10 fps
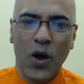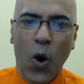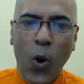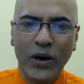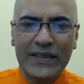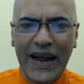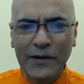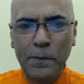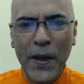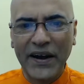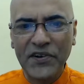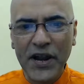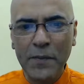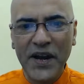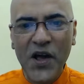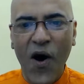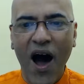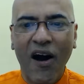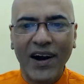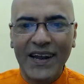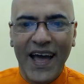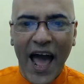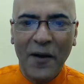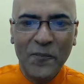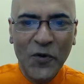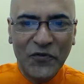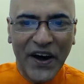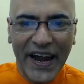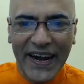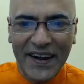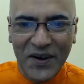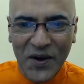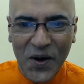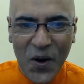Hold that big dream in your heart and move ahead.